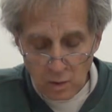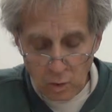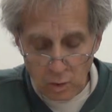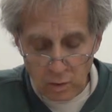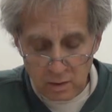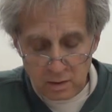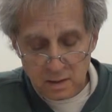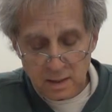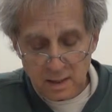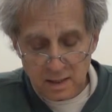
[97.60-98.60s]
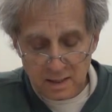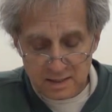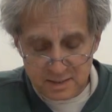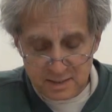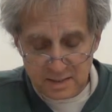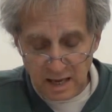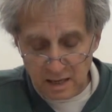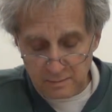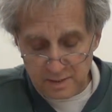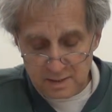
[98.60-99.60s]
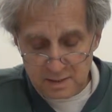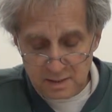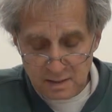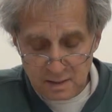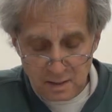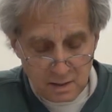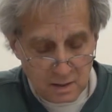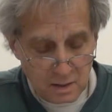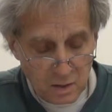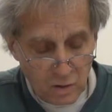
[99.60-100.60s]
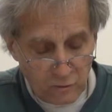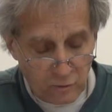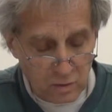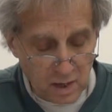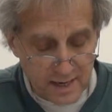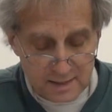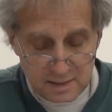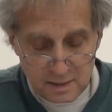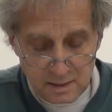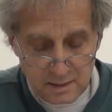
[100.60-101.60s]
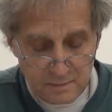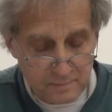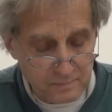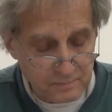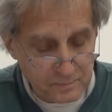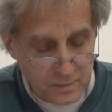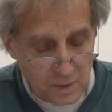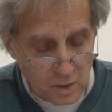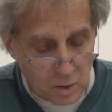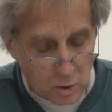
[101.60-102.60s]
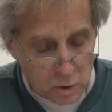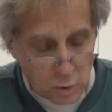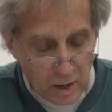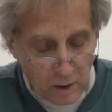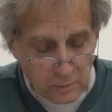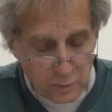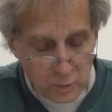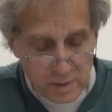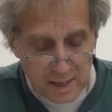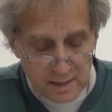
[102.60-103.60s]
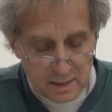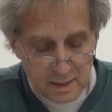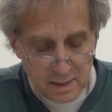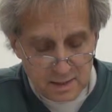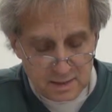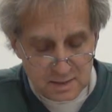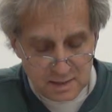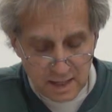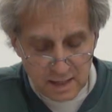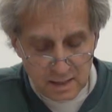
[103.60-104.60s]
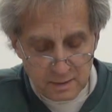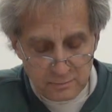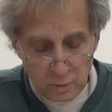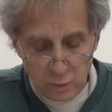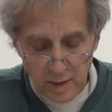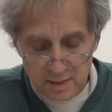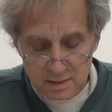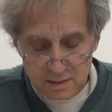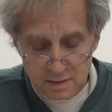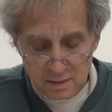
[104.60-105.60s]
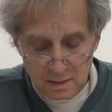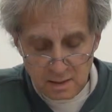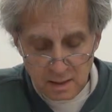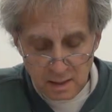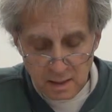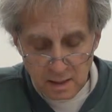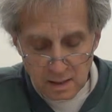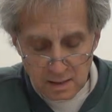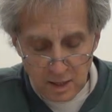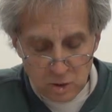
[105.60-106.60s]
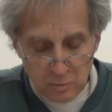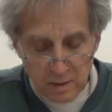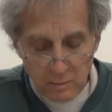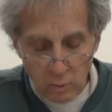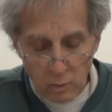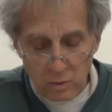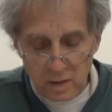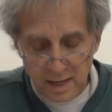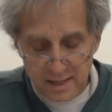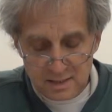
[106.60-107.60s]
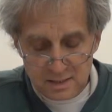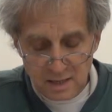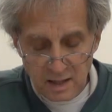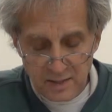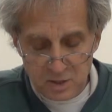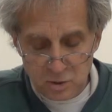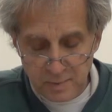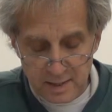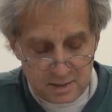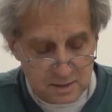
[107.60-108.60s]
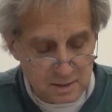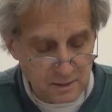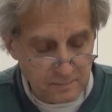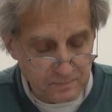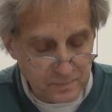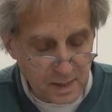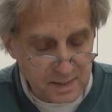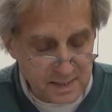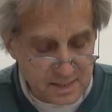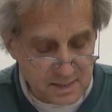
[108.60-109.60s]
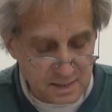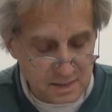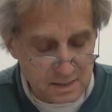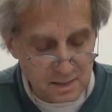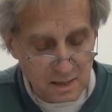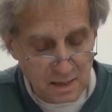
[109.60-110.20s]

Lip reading: or exist element for light, to help create, sustain, progress, not to be more or less than space, distance,